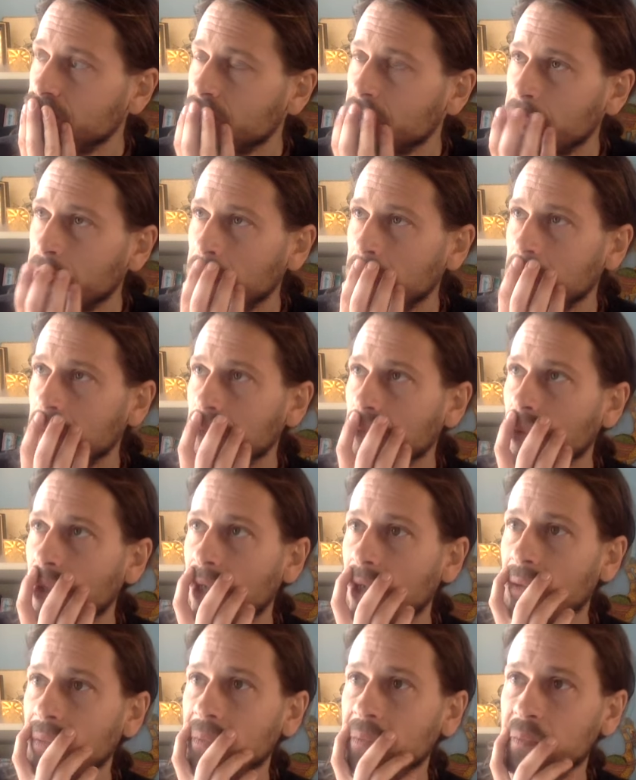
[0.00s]

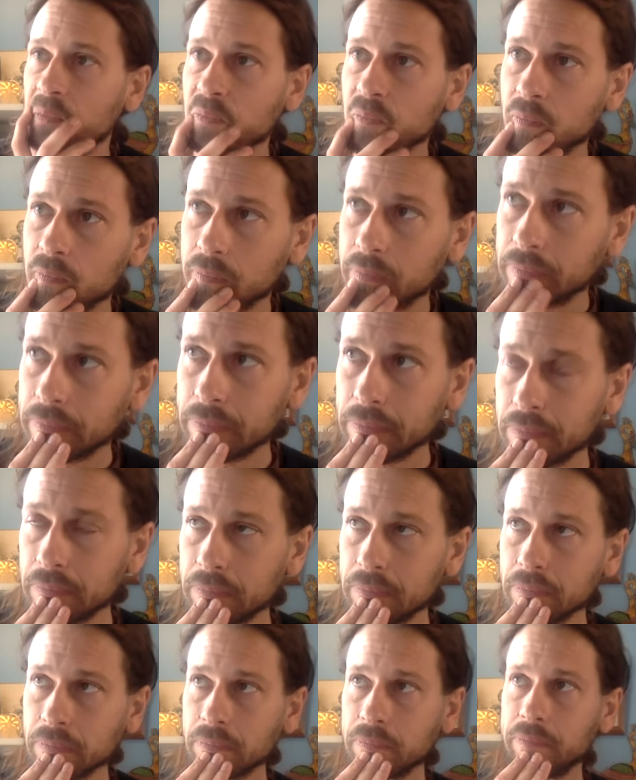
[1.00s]
well,
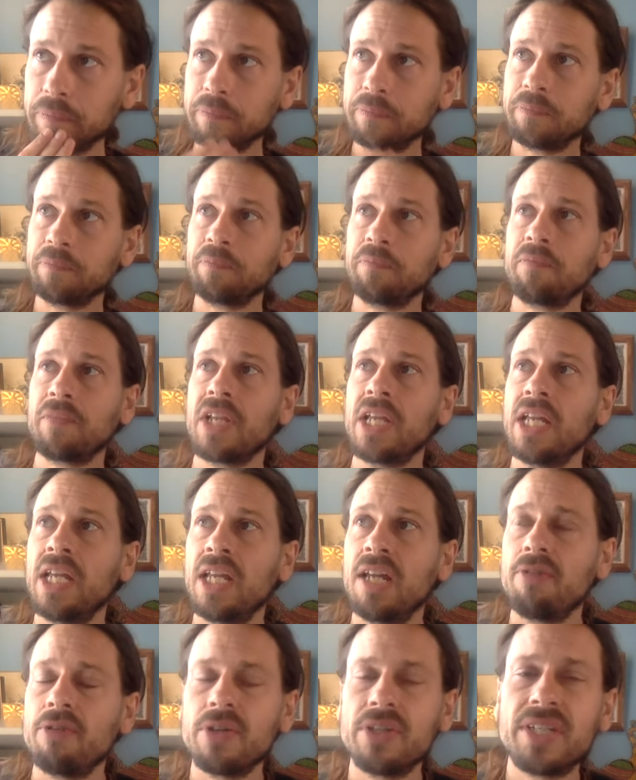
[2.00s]

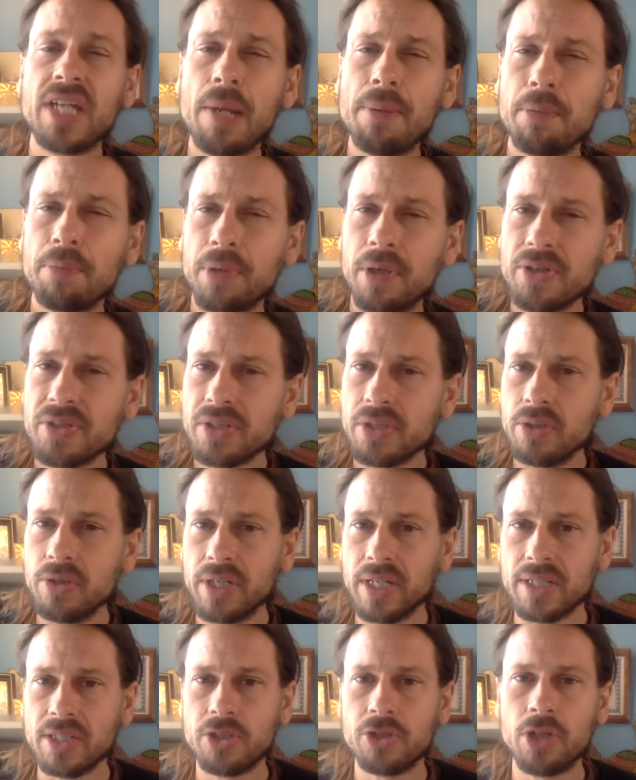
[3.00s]
if you're the type of person who
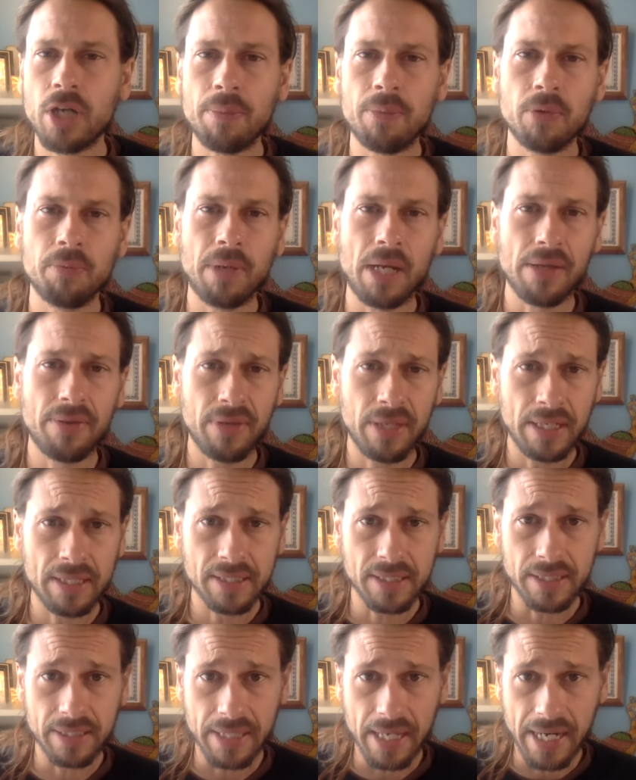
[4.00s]
gets troubled by
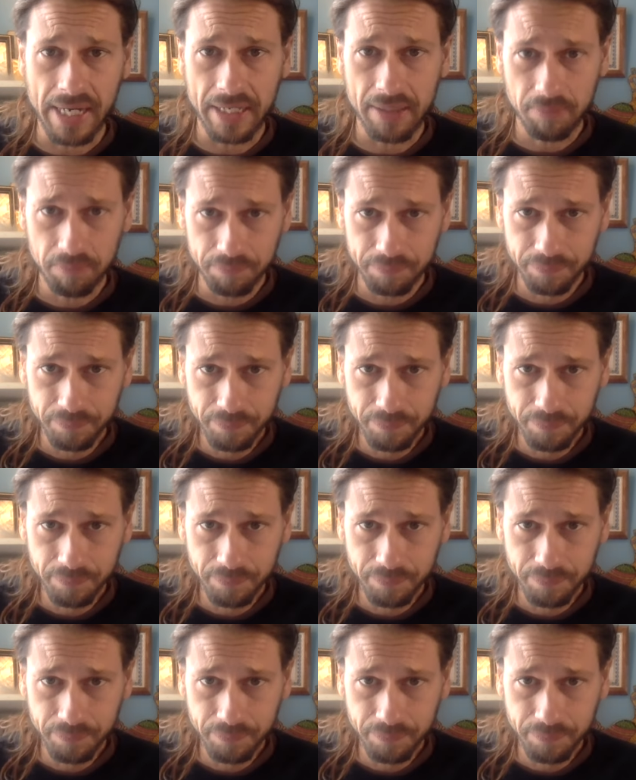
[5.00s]
things at night,